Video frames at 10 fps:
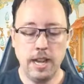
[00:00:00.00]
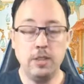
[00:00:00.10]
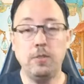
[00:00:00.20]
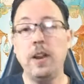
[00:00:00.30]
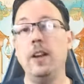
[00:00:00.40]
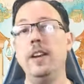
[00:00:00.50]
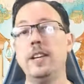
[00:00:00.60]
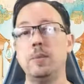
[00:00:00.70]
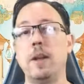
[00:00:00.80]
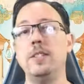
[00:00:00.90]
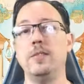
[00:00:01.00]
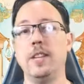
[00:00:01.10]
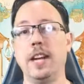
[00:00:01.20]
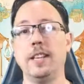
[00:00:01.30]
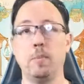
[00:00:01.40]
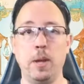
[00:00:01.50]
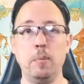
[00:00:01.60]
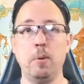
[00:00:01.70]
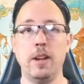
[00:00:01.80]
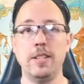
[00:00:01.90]
It's very expensive to get the pin
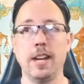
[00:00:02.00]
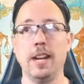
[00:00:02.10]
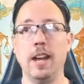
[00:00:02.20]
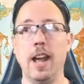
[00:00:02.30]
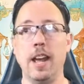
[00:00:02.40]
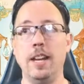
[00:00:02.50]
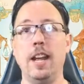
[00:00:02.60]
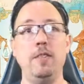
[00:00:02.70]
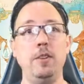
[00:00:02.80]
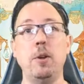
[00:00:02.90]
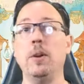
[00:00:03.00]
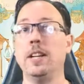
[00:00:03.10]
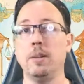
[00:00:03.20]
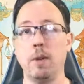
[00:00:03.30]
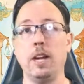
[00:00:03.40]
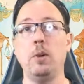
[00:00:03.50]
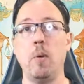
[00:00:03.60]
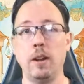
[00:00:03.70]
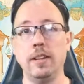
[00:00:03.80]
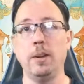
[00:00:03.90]
pricing, and if you don't get the right
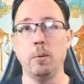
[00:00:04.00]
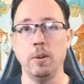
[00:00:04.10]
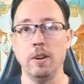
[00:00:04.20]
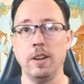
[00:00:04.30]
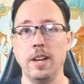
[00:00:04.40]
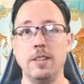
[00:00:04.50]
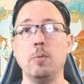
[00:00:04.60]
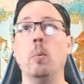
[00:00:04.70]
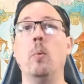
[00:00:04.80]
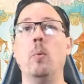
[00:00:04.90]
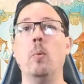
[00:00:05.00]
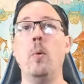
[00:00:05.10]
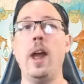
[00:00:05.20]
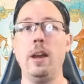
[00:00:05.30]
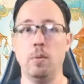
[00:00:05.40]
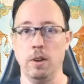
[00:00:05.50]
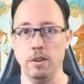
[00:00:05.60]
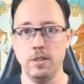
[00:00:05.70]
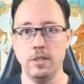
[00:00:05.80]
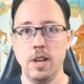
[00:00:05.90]
quantity ordered, it's way
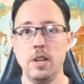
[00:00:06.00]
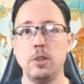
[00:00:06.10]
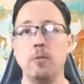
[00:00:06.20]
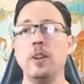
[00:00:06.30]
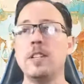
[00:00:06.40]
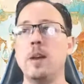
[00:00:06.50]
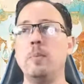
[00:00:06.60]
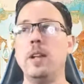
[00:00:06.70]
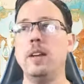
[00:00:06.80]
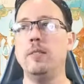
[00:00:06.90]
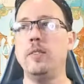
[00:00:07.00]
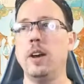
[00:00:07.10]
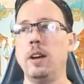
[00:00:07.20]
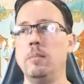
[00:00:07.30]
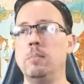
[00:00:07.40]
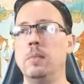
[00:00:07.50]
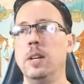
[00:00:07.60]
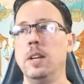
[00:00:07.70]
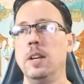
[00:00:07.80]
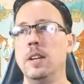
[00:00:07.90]
worse. So for example, if
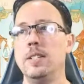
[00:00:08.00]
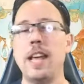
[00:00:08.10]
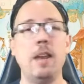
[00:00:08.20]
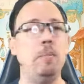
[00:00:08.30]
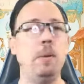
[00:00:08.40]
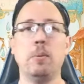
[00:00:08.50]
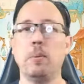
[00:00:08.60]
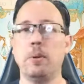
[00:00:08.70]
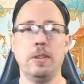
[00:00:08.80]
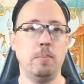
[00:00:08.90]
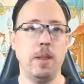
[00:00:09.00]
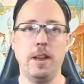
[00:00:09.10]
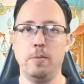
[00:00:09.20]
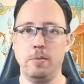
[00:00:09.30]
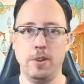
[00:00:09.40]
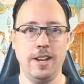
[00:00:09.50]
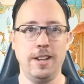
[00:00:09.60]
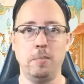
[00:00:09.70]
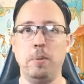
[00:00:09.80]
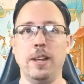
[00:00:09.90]
10 people ordered the plant
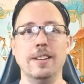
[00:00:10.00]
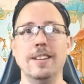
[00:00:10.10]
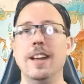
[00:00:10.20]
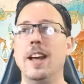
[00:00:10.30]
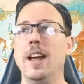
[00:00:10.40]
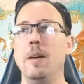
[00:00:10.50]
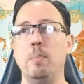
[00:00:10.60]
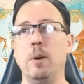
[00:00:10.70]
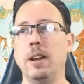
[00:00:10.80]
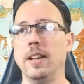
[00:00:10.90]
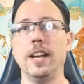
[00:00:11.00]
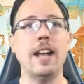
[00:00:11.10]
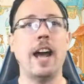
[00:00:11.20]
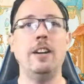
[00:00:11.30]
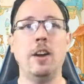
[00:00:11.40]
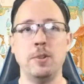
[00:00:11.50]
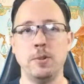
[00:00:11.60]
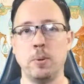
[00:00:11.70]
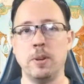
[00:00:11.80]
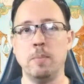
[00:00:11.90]
dragon pin, but like 900
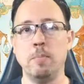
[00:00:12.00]
ordered the